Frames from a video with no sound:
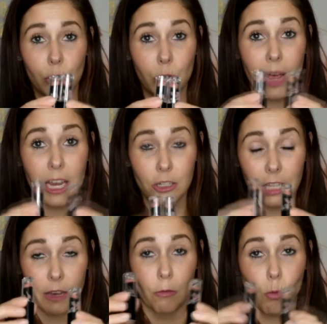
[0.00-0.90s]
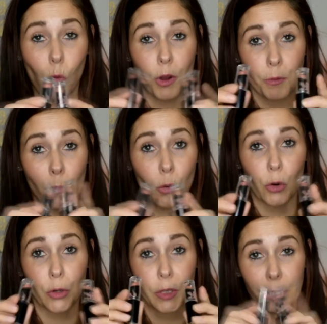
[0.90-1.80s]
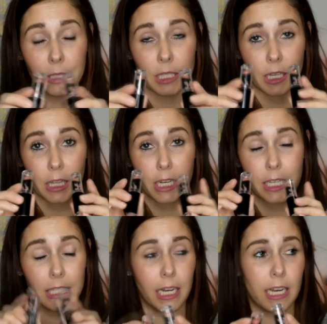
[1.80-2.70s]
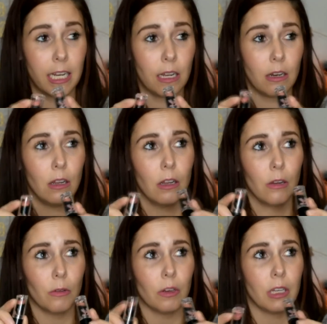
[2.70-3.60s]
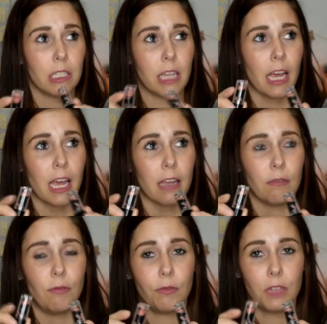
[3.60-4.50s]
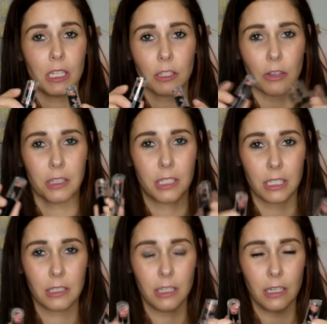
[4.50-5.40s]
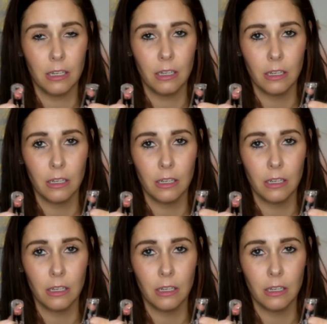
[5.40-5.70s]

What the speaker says: So I actually have one more lipstick than I said I did. What did I say? I had 15, so I had 16?